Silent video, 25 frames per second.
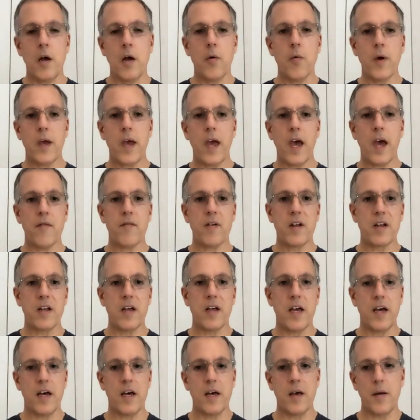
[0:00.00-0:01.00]
we have
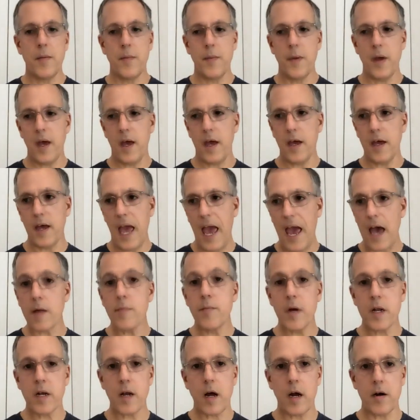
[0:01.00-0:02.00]
an
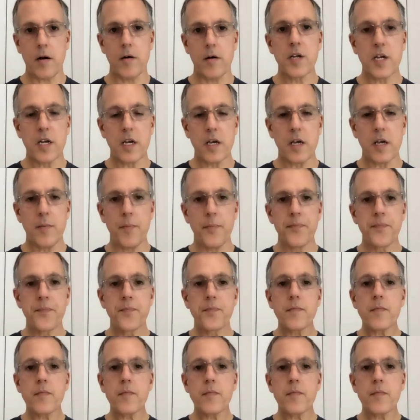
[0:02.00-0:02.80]
admin on our team